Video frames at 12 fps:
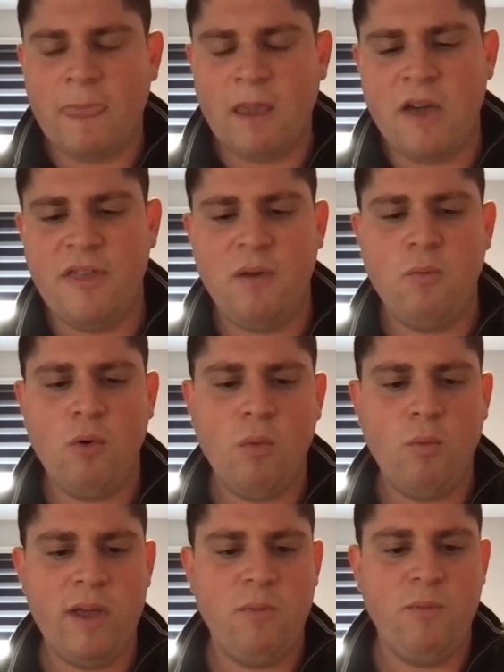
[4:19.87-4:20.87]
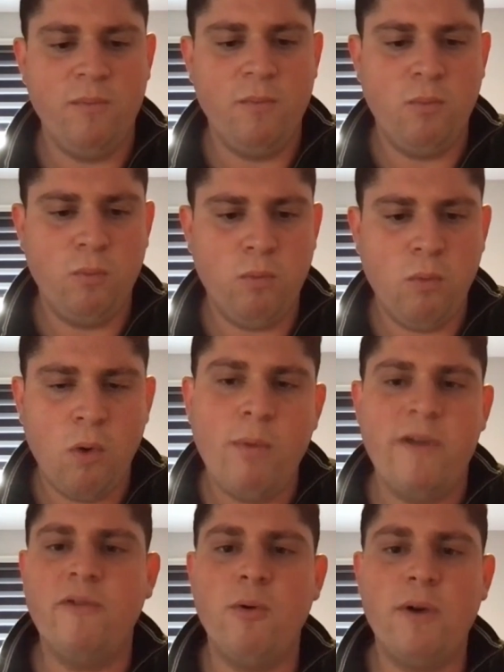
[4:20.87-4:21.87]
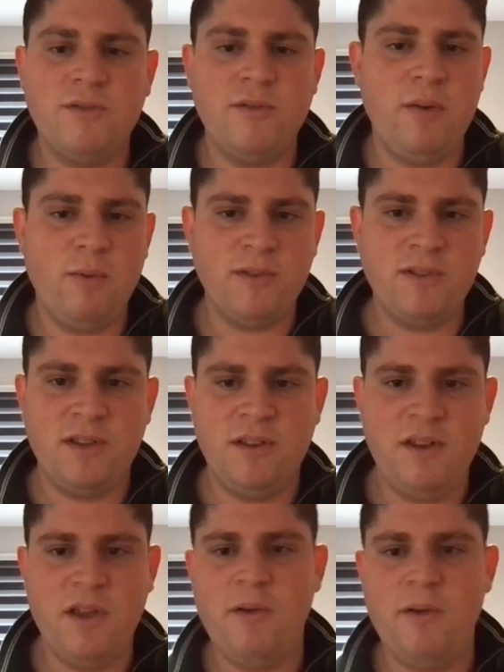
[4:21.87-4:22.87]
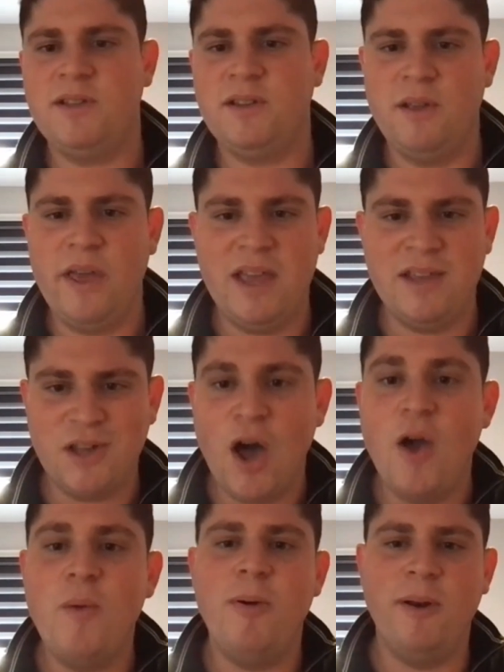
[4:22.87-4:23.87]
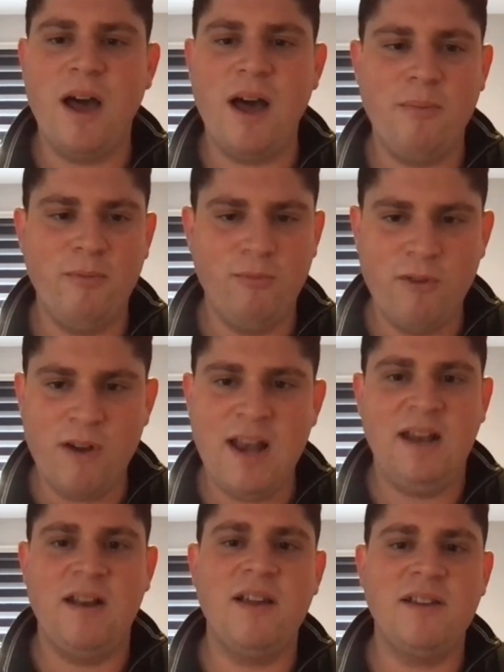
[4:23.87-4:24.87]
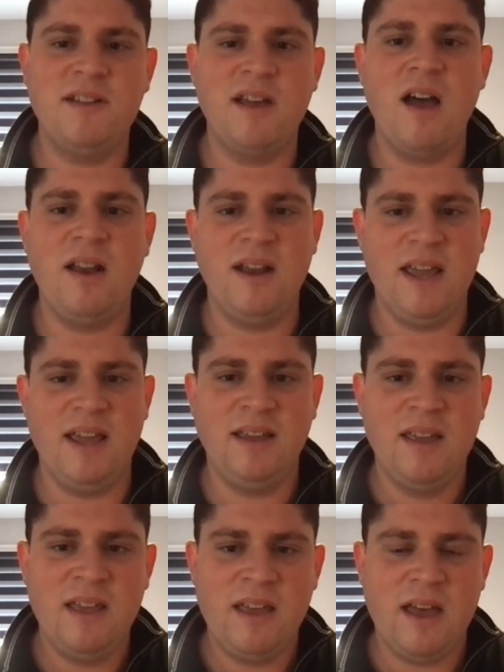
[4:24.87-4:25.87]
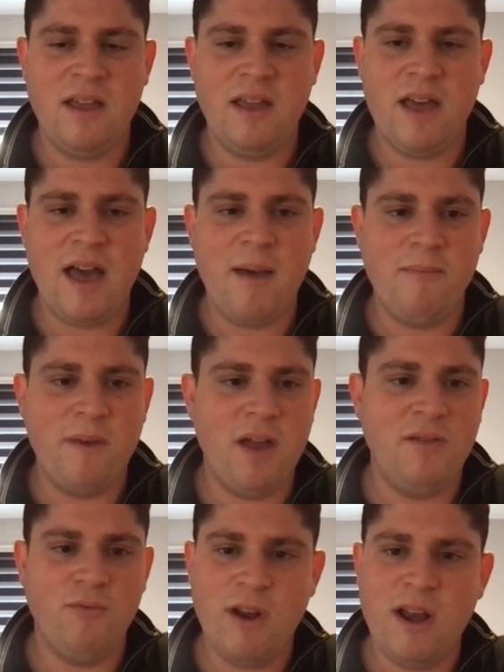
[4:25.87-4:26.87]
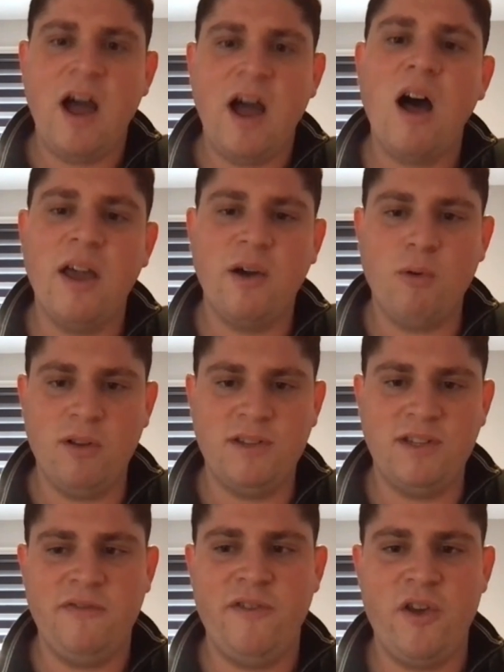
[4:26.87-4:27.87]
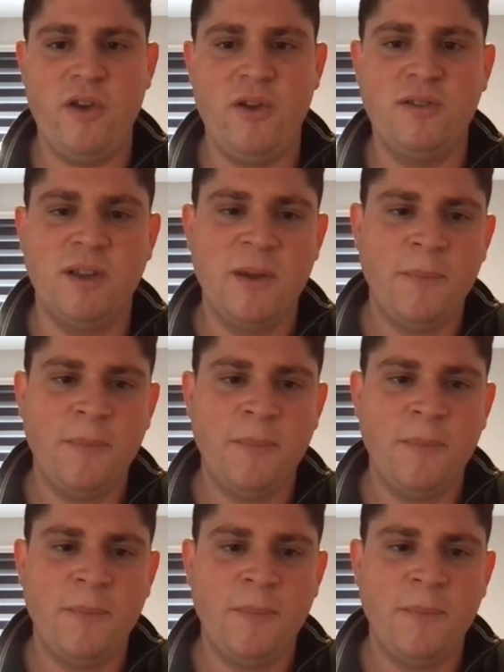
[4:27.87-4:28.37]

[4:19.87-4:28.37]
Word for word: I think what we what we've always really wanted to do is is open up really nice dining uh, um, and really high quality food